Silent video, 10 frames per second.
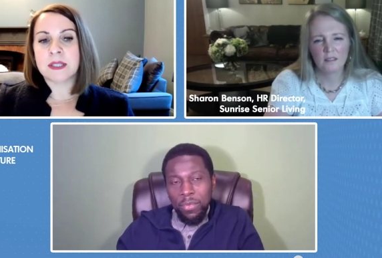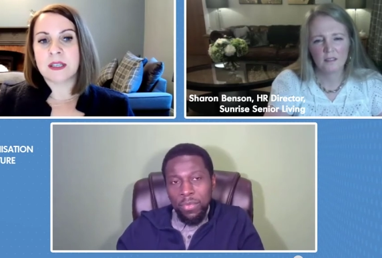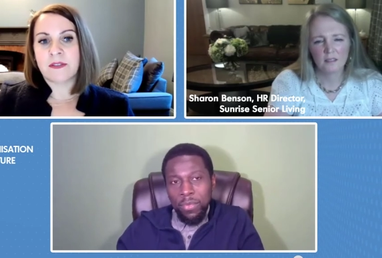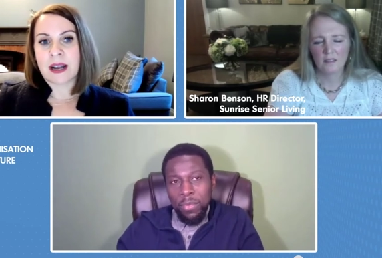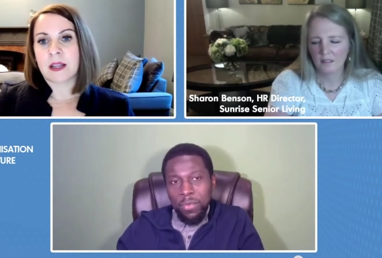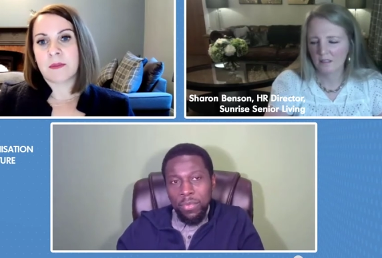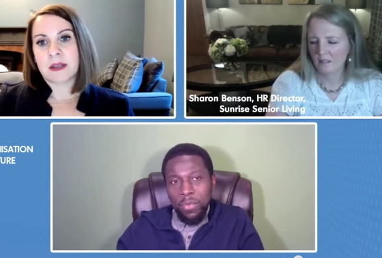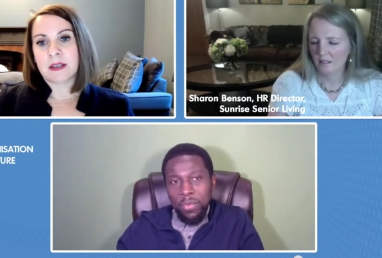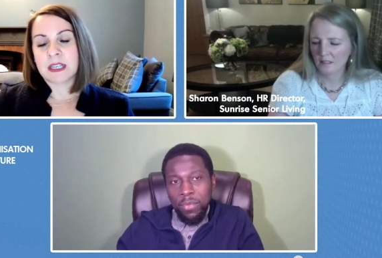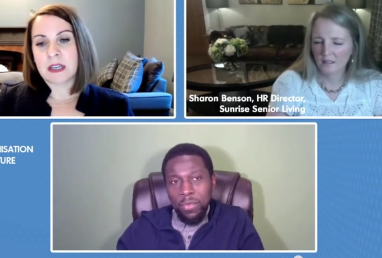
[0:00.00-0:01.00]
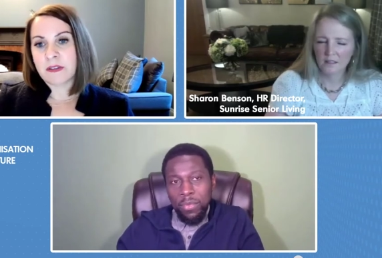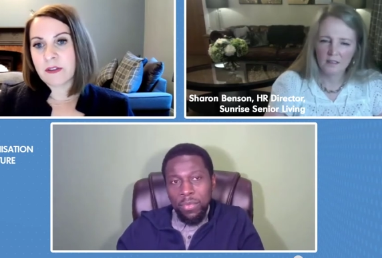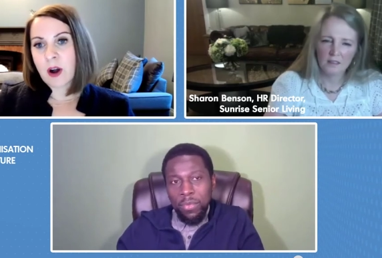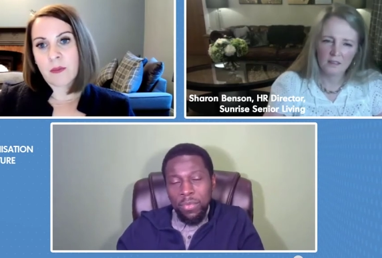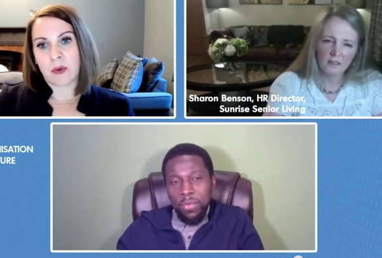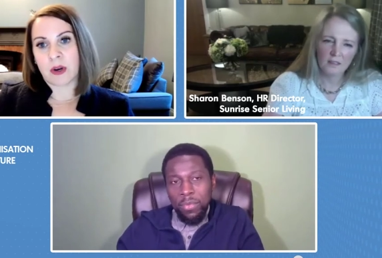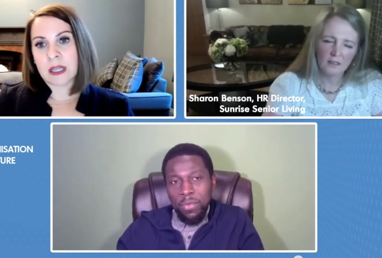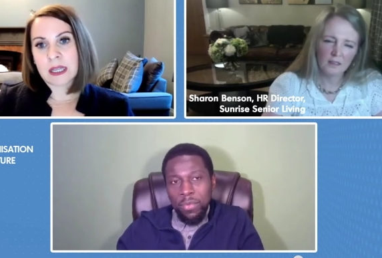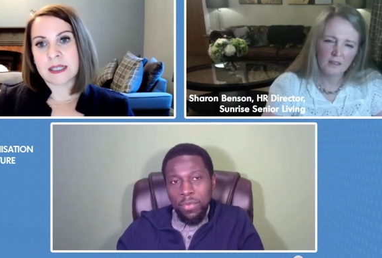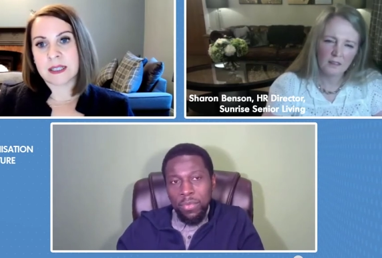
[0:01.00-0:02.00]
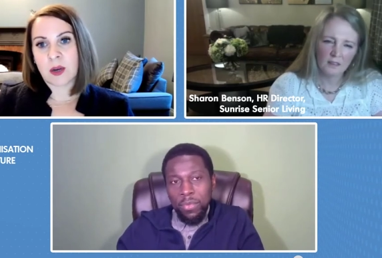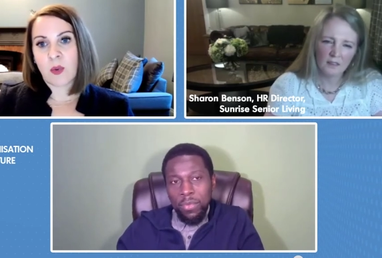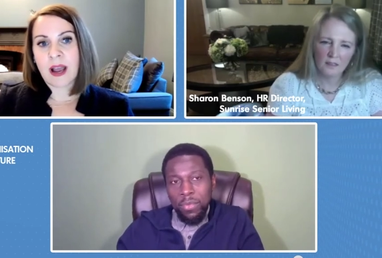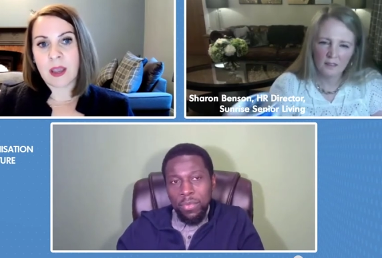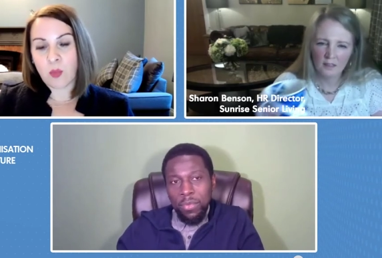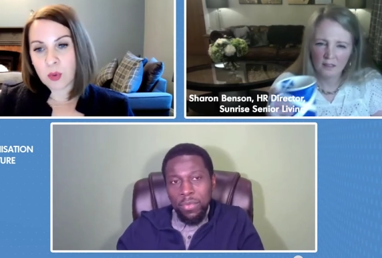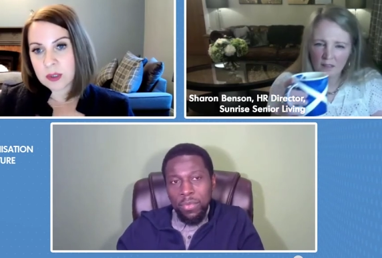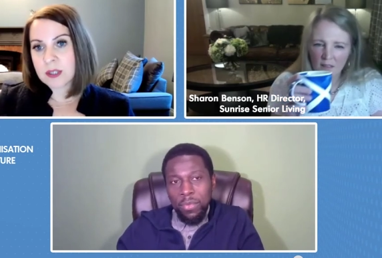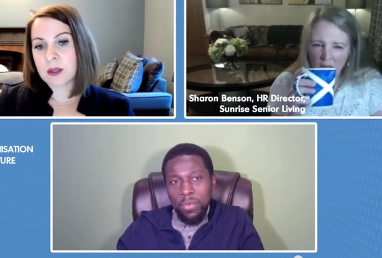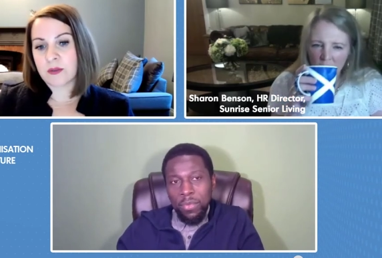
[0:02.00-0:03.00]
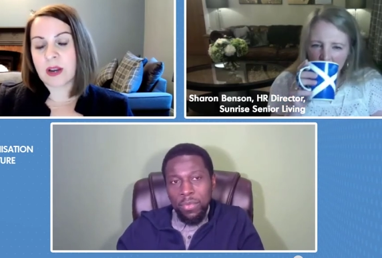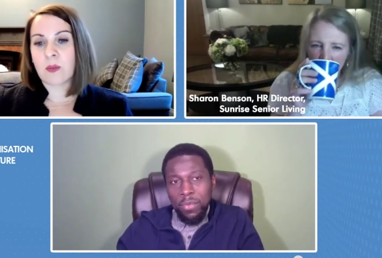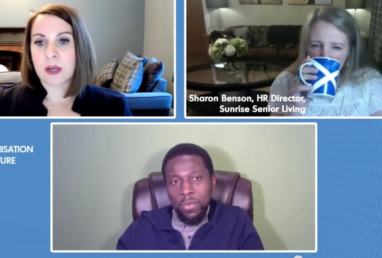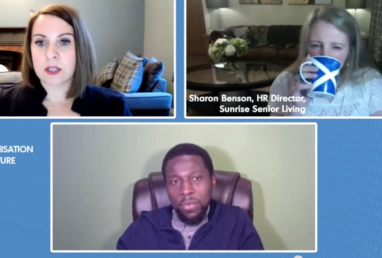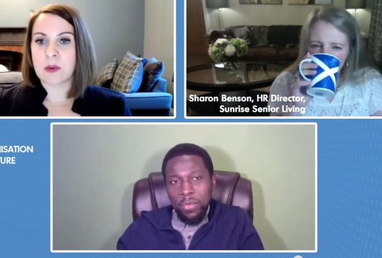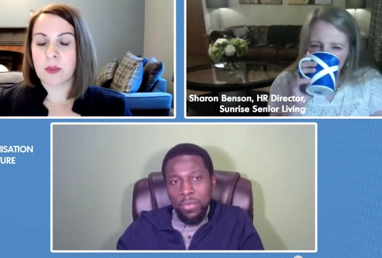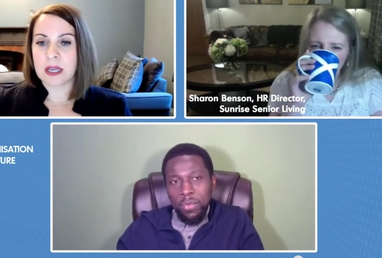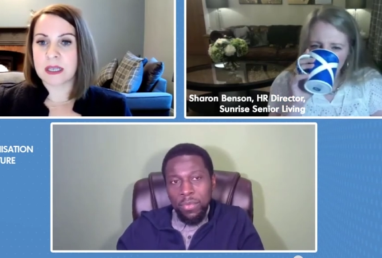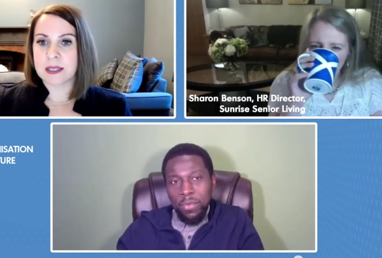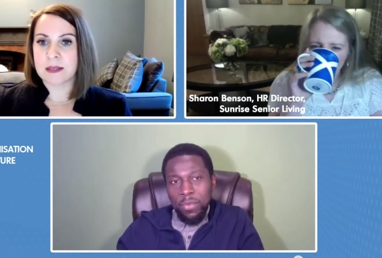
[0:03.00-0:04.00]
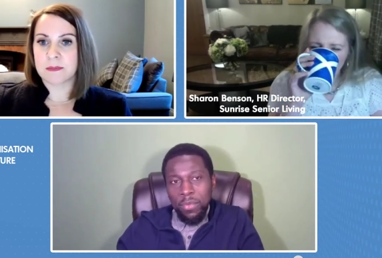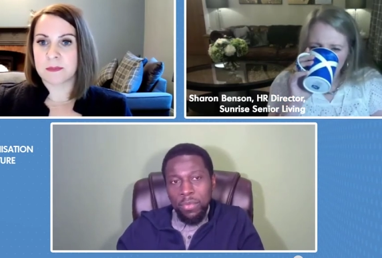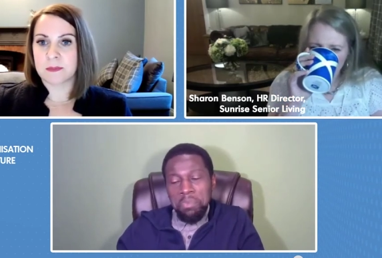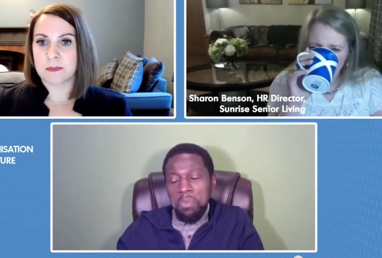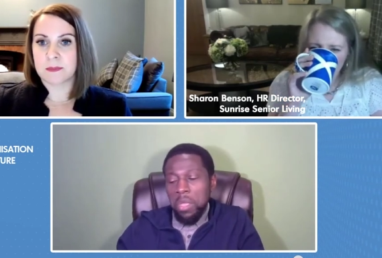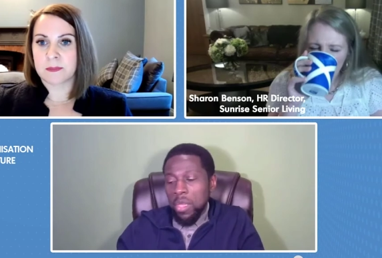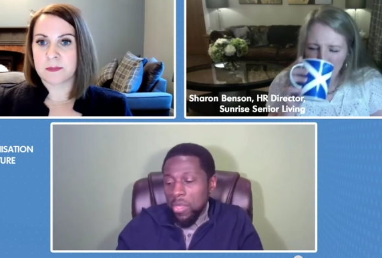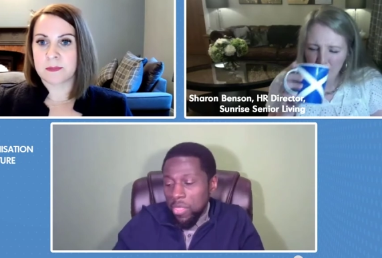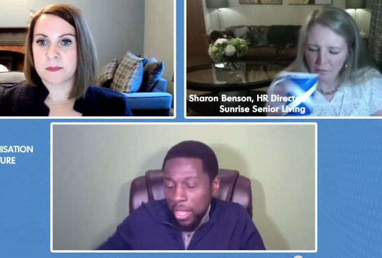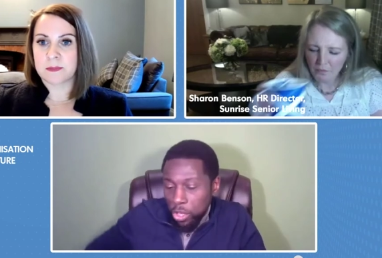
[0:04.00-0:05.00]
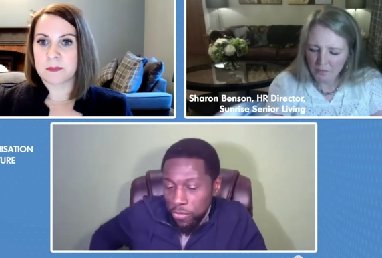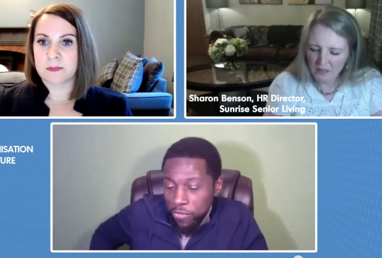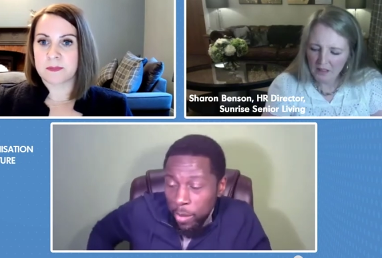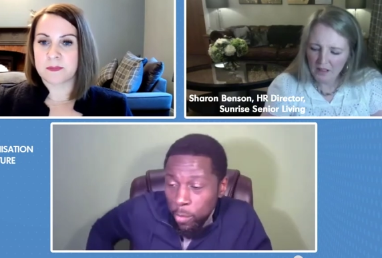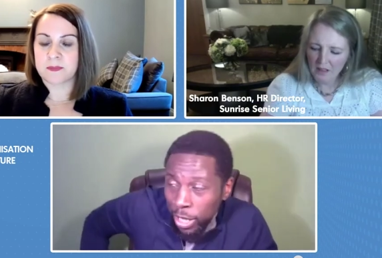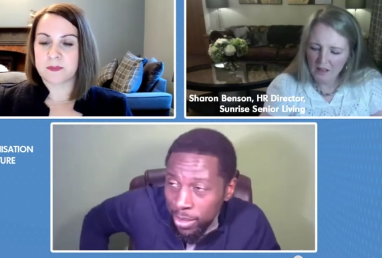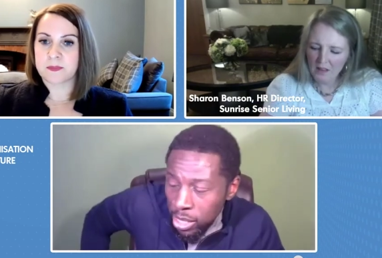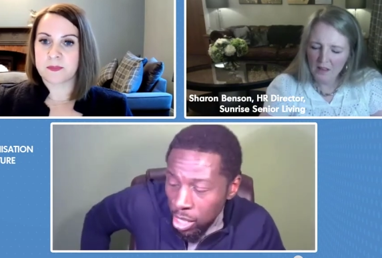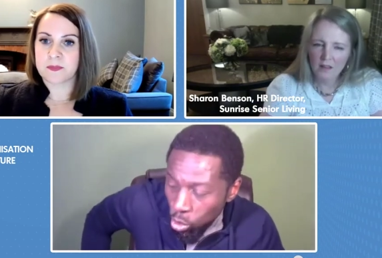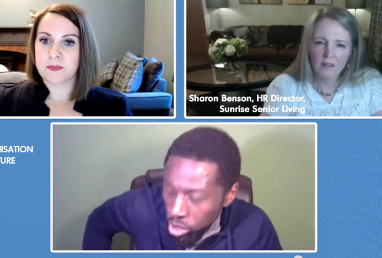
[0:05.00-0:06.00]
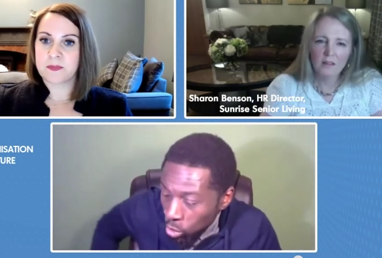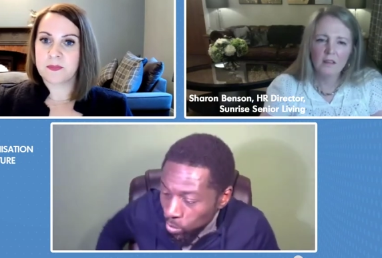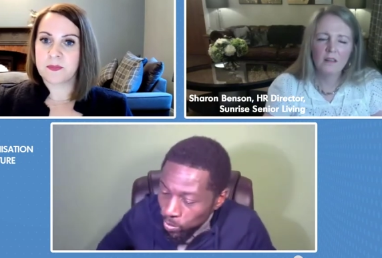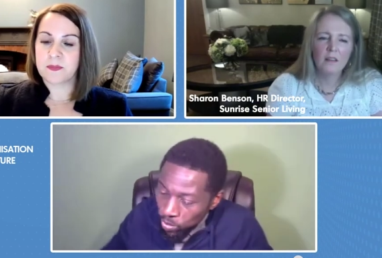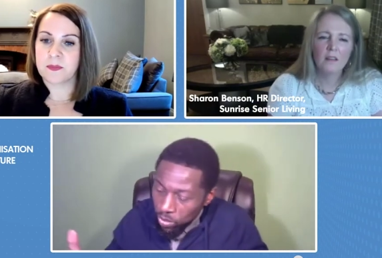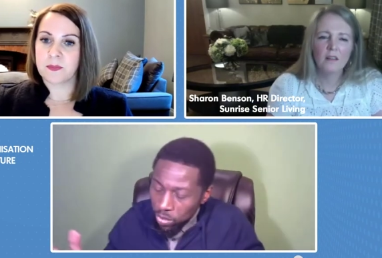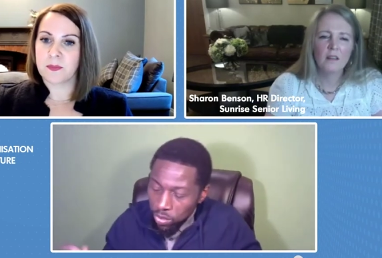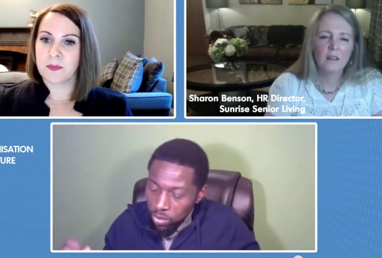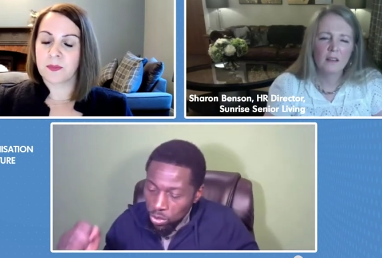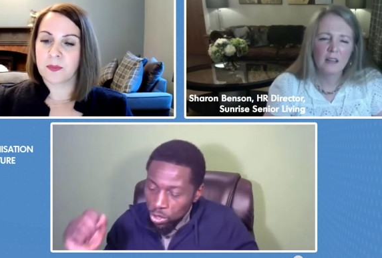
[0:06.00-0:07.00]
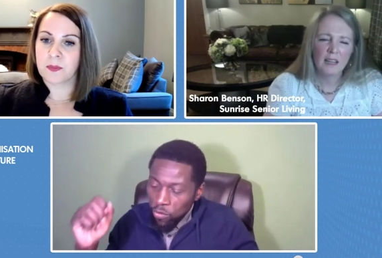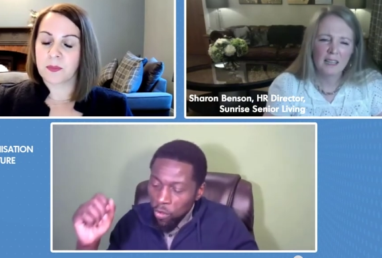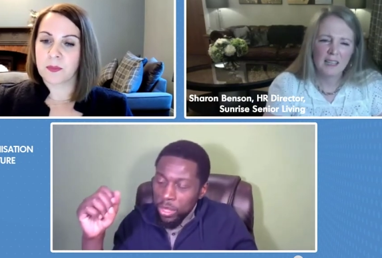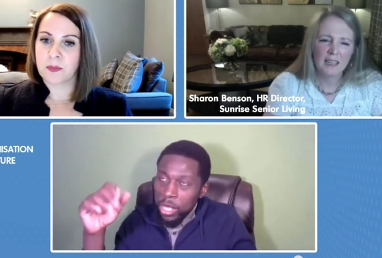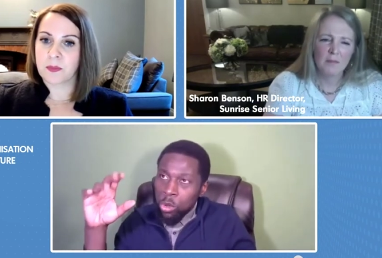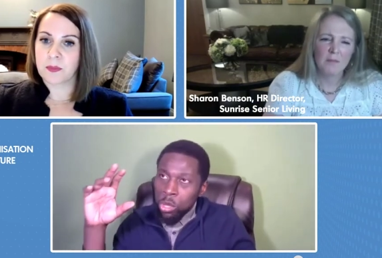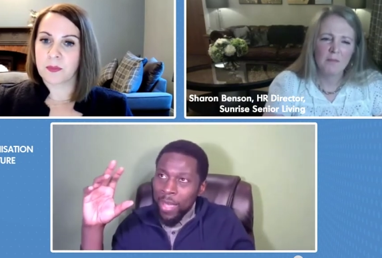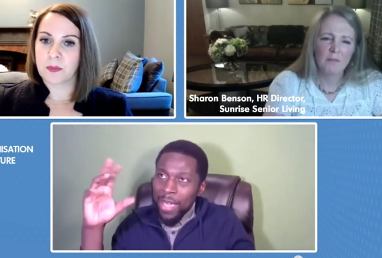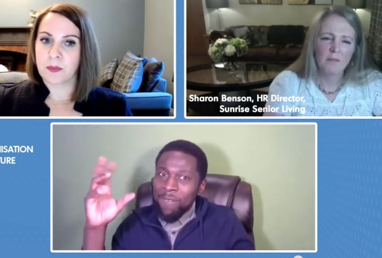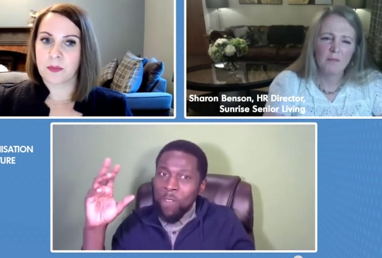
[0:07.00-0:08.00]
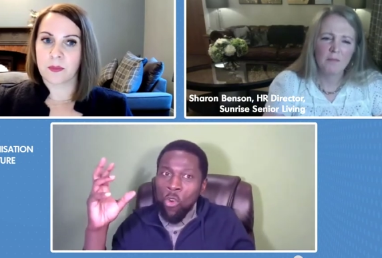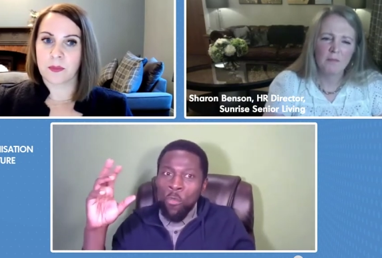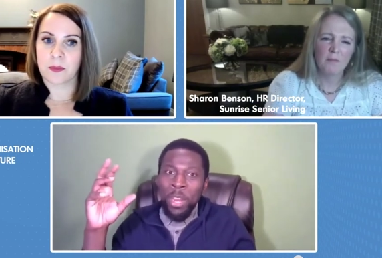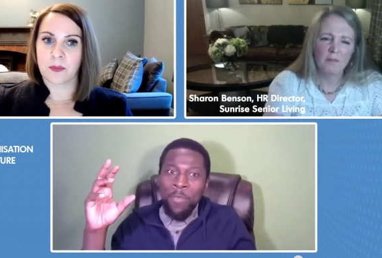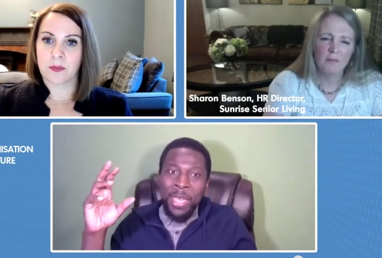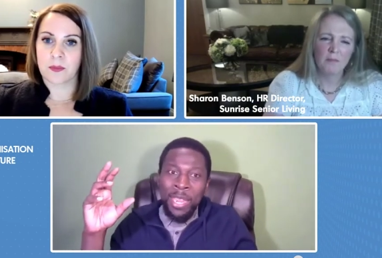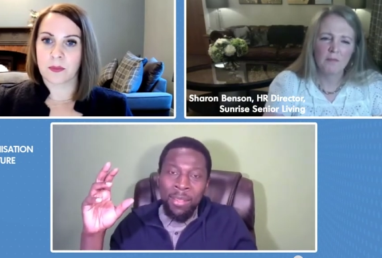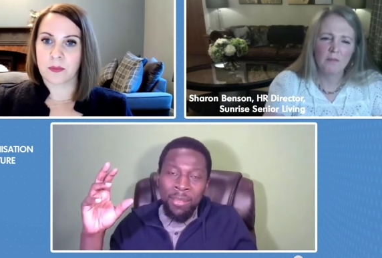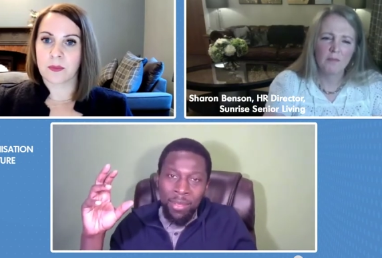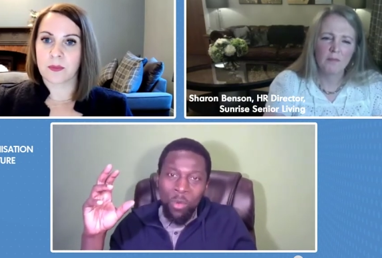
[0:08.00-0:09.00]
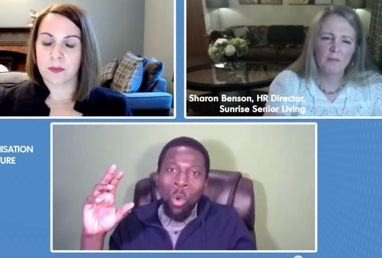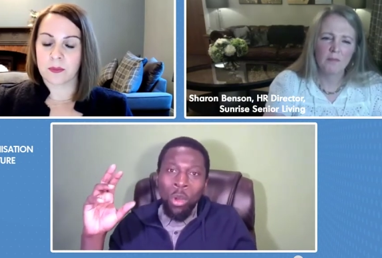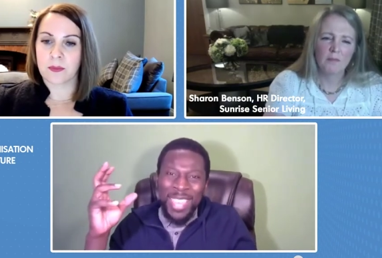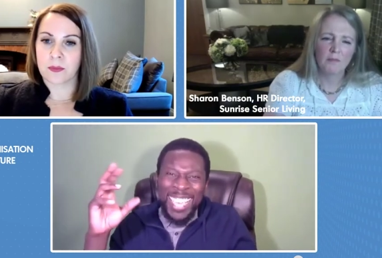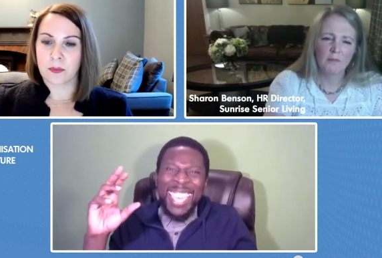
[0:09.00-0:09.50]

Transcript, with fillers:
Speaker 1: development in a far more holistic way once those frameworks are in place.
Speaker 2: Thank you very much. And so, so you've obviously talked about involvement as being one of the